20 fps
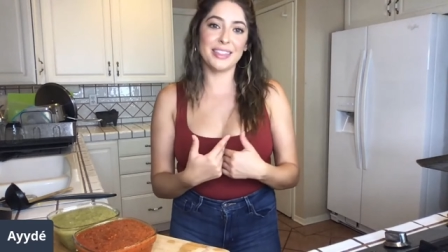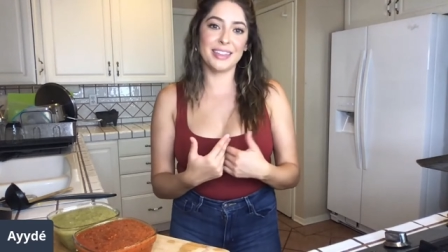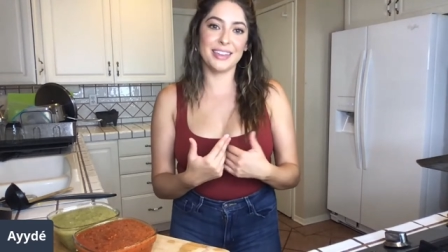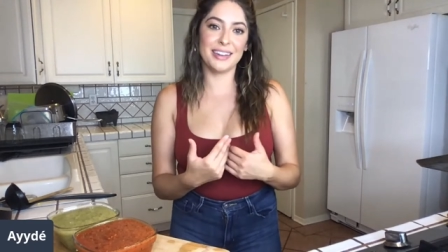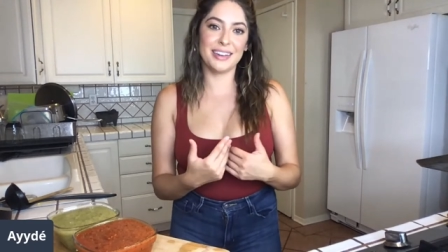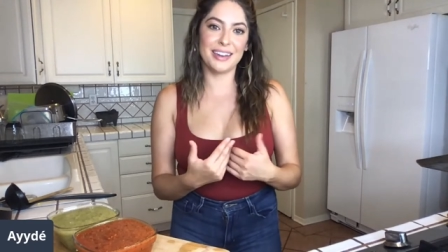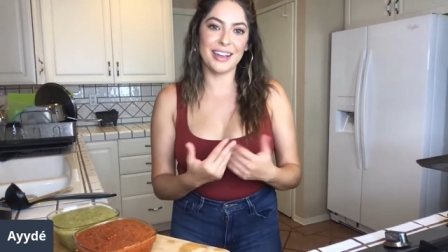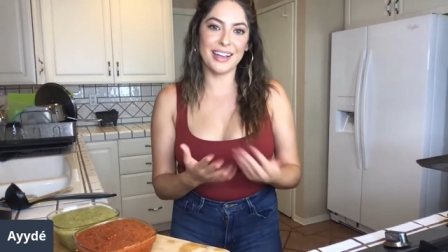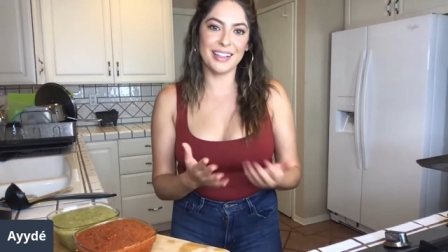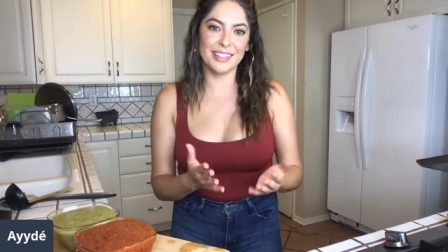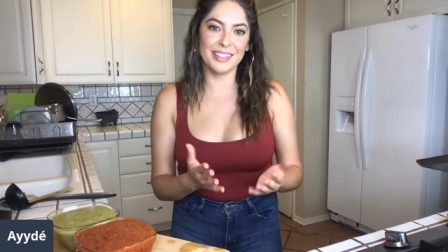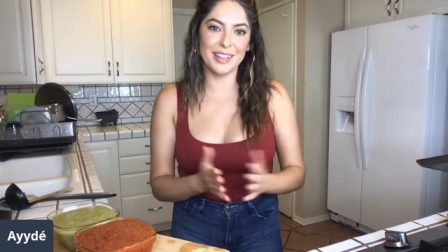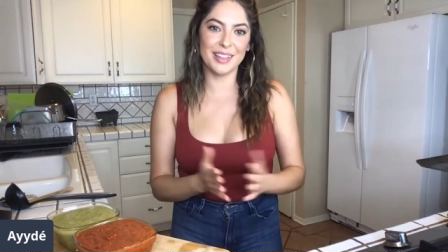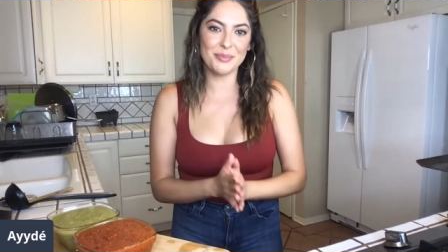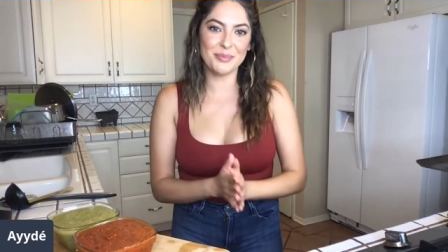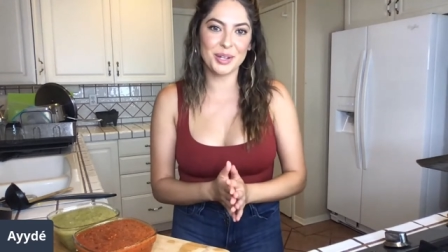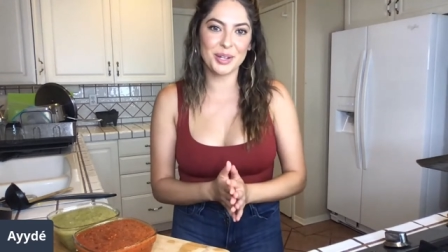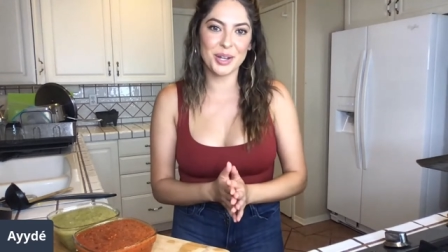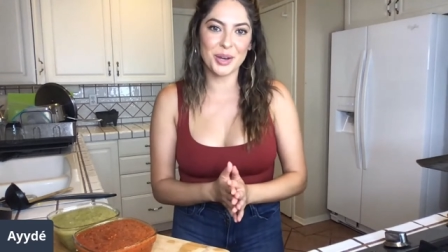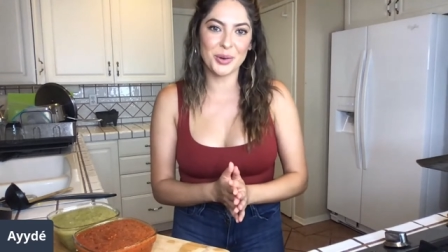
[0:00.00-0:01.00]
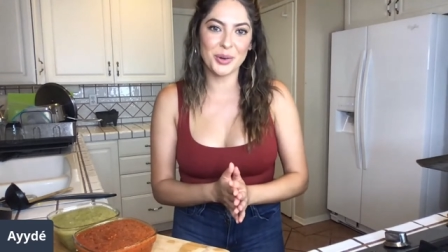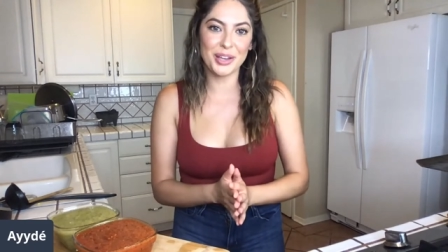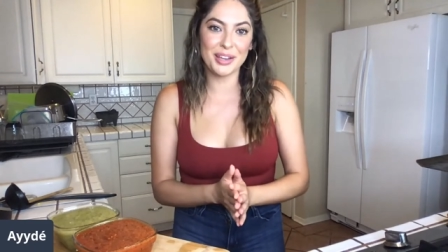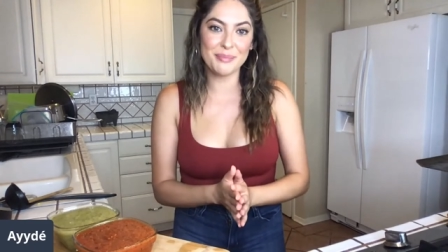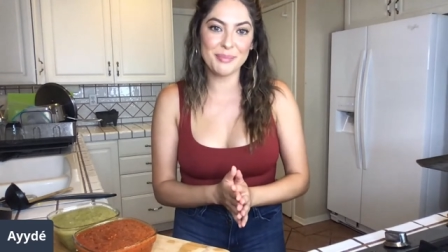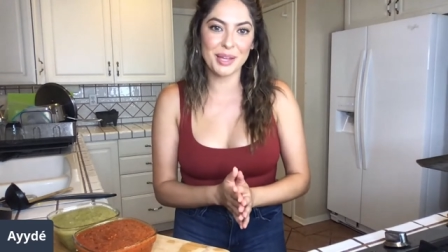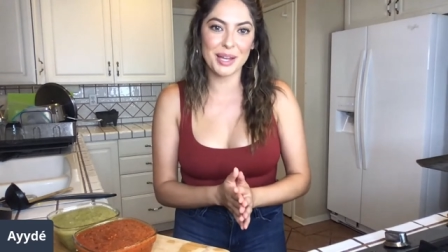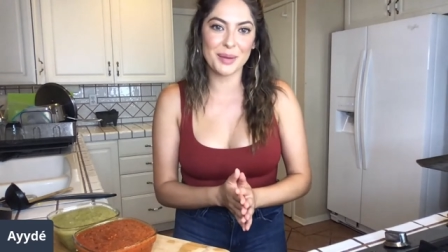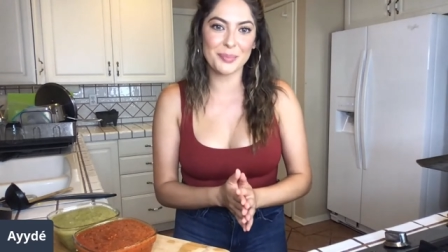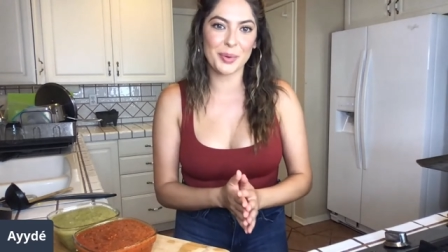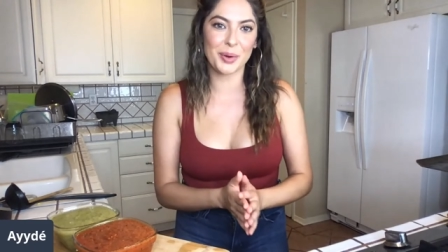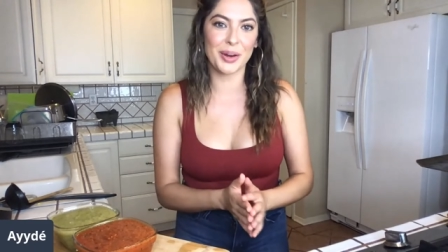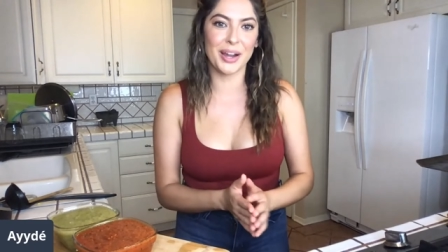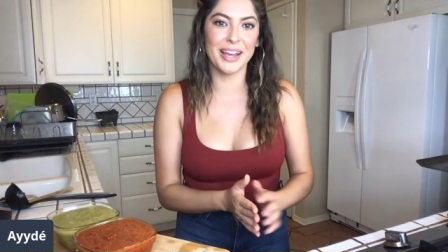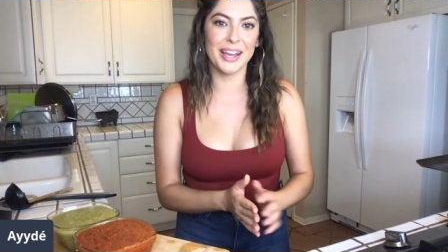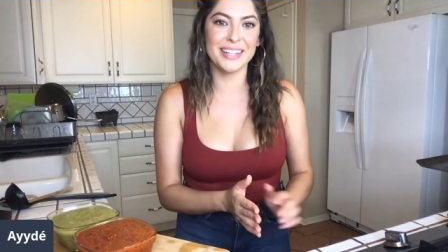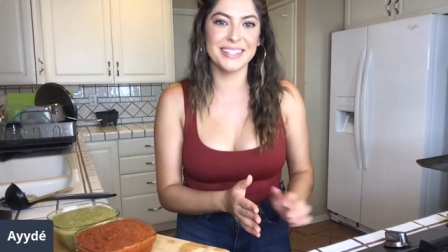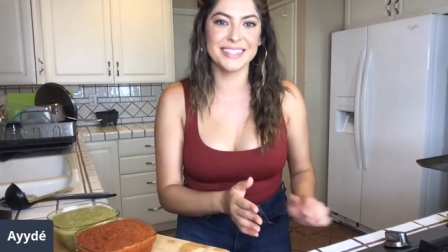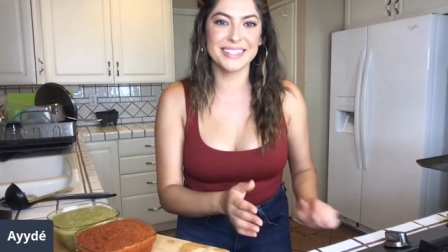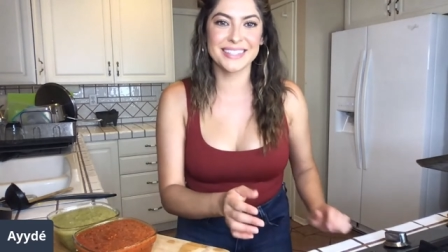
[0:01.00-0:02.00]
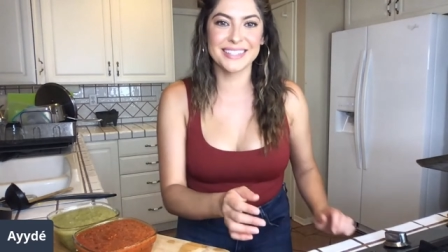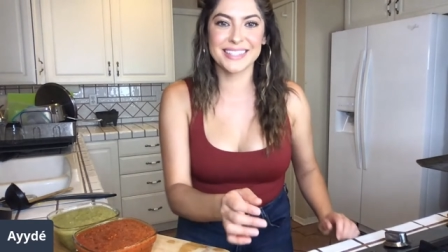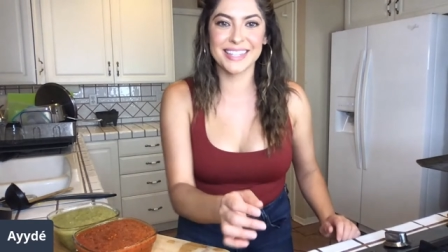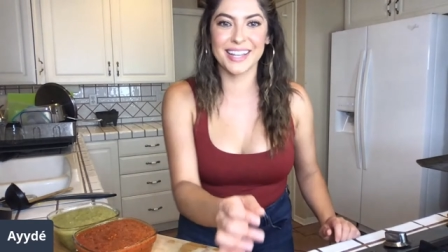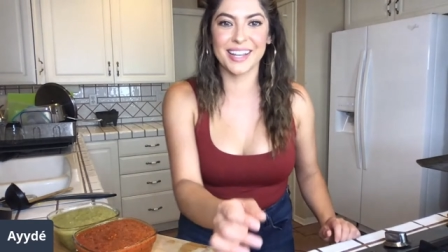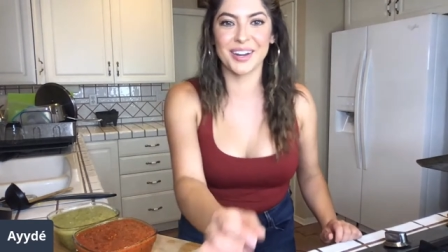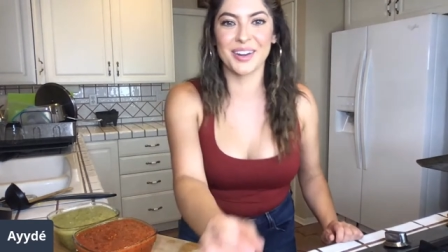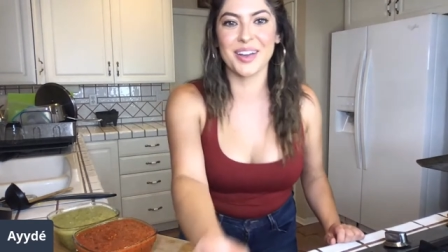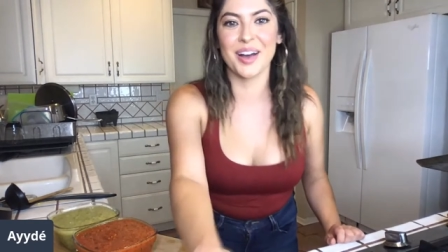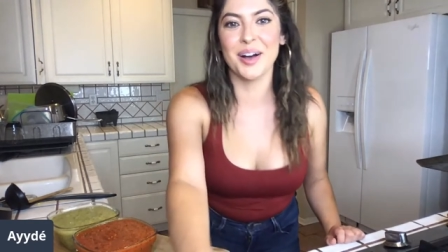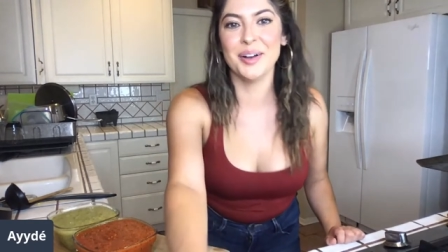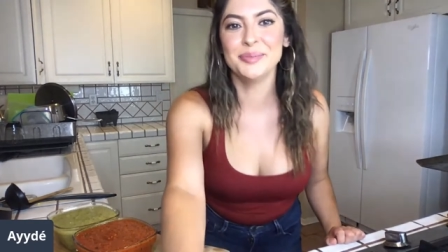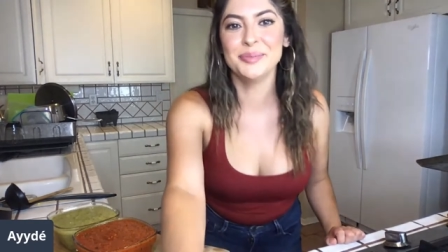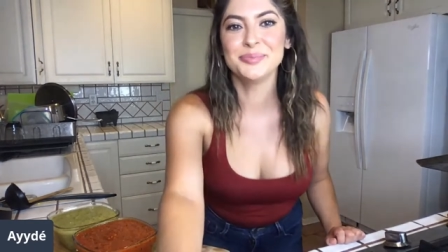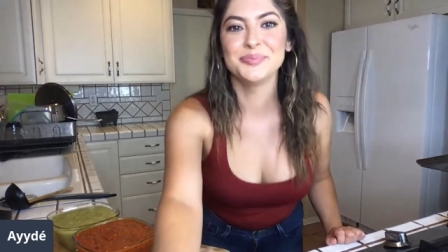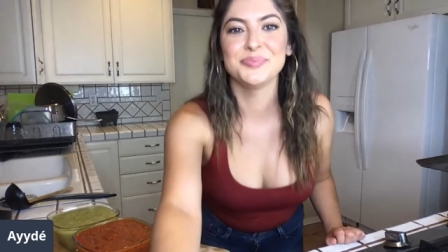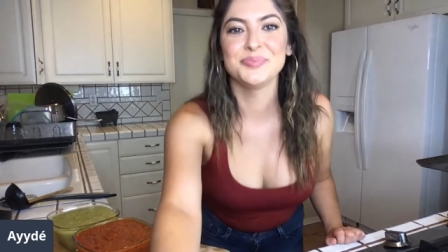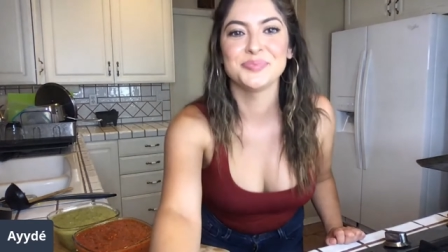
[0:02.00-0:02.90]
then let me know. Hit me up, all right? Take care, y'all.